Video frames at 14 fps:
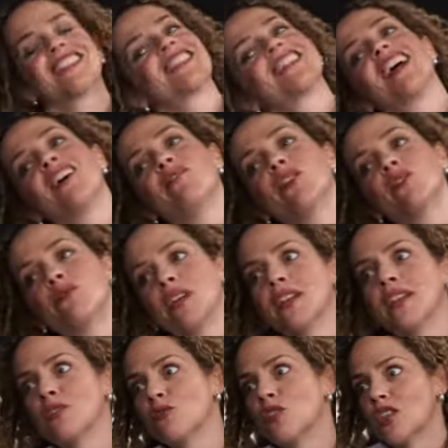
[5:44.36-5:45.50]
a
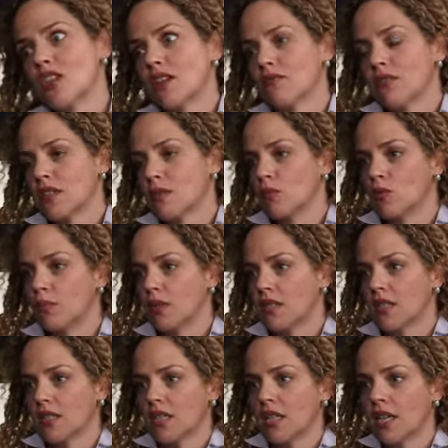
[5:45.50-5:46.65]
really good term for small
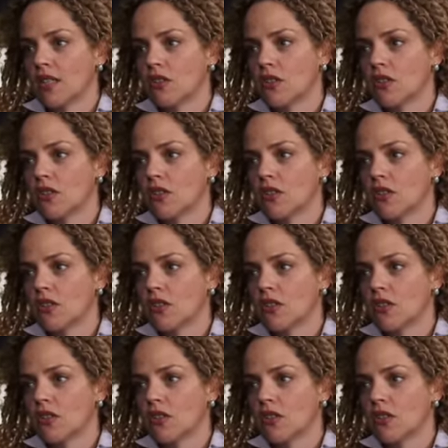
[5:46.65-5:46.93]
business land,